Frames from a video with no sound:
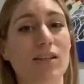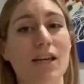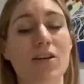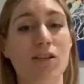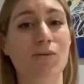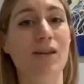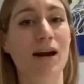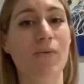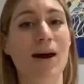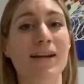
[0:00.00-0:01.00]
to get used to it
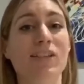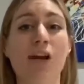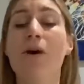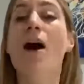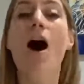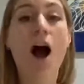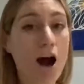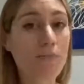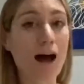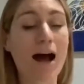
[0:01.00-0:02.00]
that way. So I
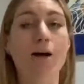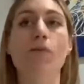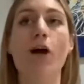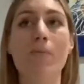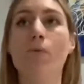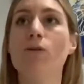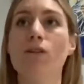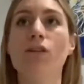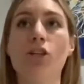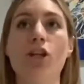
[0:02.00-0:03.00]
hope that helps. I hope that
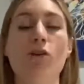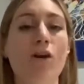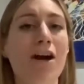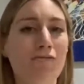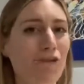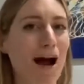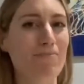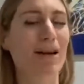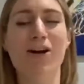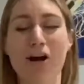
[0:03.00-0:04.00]
wasn't too
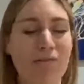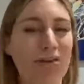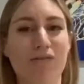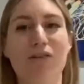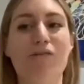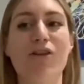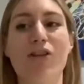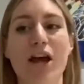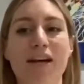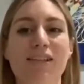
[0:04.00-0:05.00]
rambly. I know I went through a few
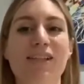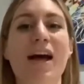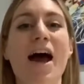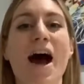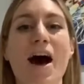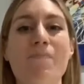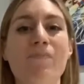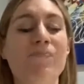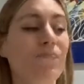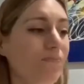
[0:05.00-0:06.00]
things,
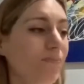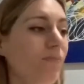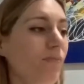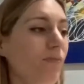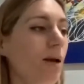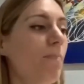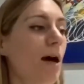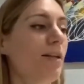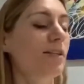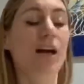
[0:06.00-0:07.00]

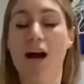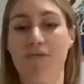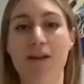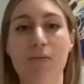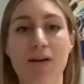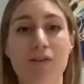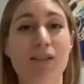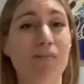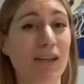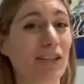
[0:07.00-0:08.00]
but hopefully that will give you
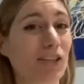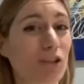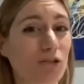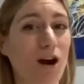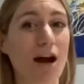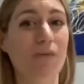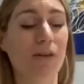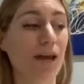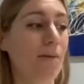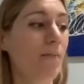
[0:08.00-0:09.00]
some things to try
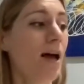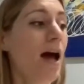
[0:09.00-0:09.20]
with him.